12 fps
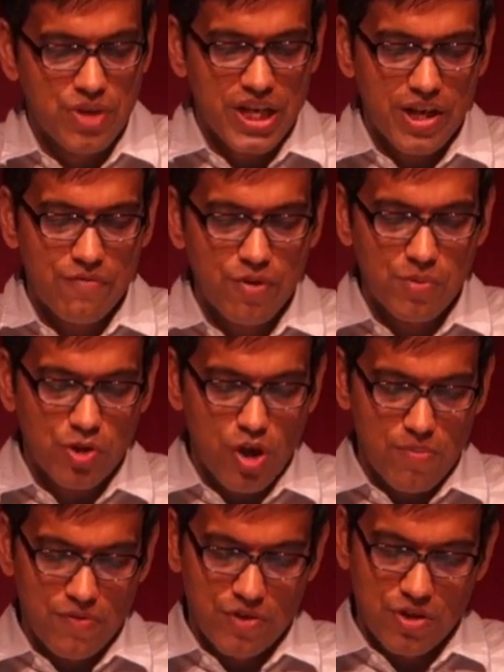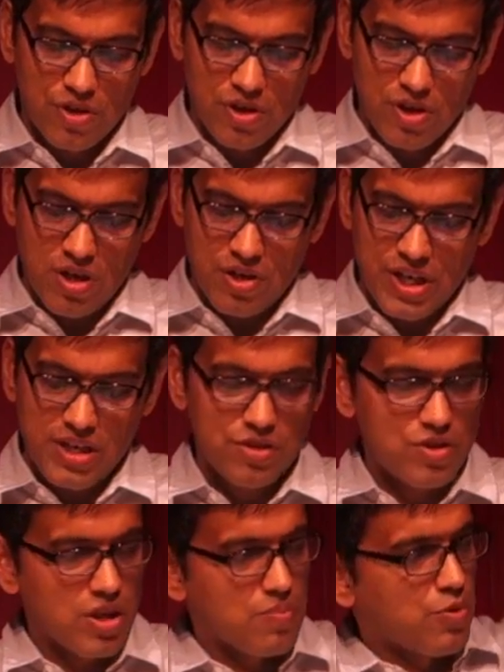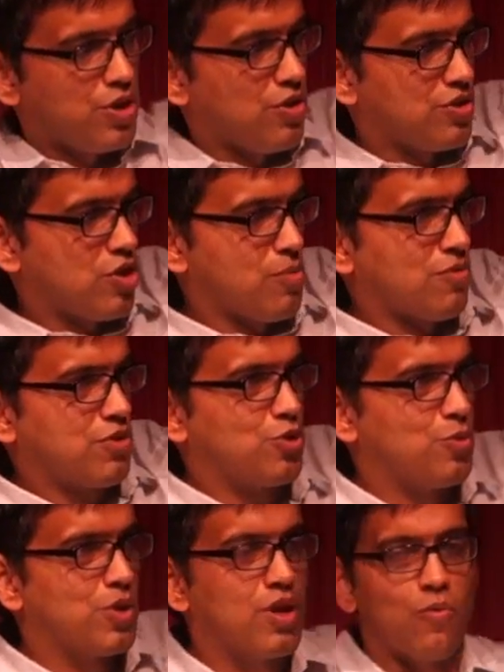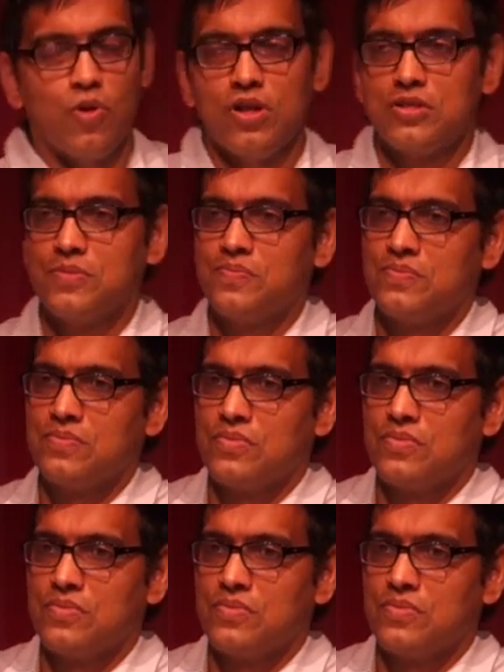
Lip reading: take it from the top of the desk and put it on top of the cubicle walls.